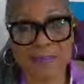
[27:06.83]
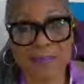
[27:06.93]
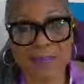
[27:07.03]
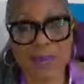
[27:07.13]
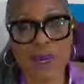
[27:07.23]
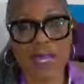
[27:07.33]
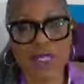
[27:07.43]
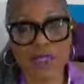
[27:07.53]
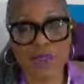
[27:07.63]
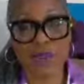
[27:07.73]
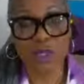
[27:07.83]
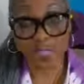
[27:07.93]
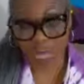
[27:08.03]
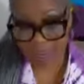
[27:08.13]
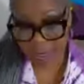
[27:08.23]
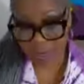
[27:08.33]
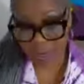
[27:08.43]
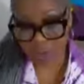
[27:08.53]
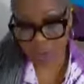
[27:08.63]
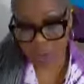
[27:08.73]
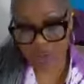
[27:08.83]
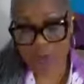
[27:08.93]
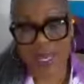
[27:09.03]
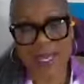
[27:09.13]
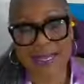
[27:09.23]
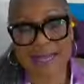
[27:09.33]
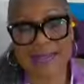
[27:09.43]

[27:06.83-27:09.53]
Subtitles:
Your answers would come. I assure you that.